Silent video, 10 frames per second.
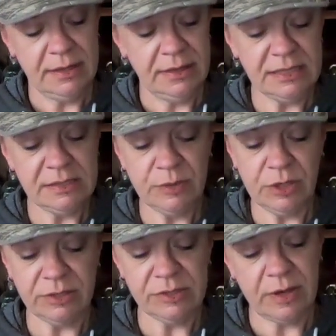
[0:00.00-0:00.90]
This one
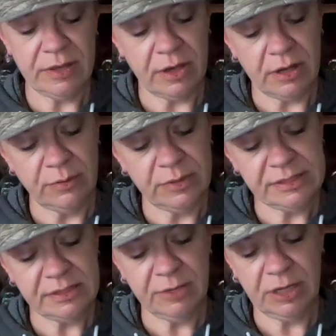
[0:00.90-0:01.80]
also, I thought it was
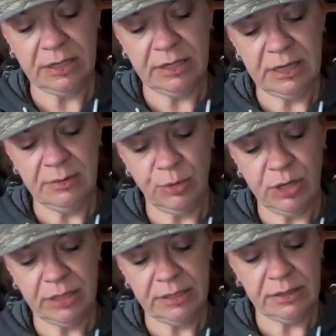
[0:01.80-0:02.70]
some kind of name
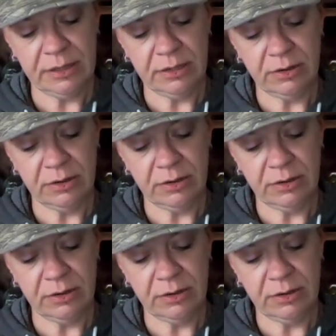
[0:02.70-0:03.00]
brandy thing,